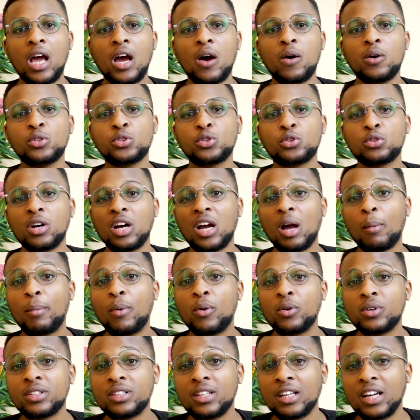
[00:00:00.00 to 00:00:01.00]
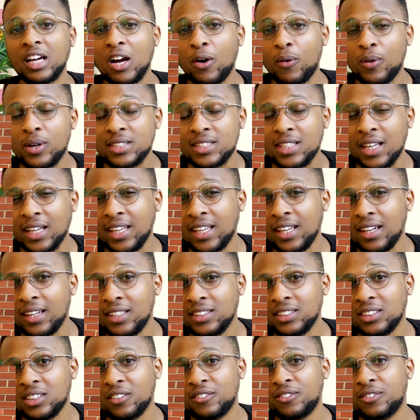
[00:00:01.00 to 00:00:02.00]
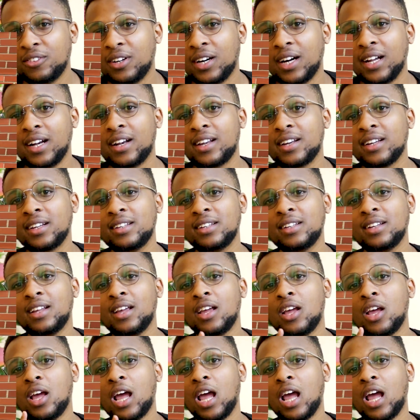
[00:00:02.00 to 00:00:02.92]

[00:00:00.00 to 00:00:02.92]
I want to talk about the Kawasaki Ninja 400.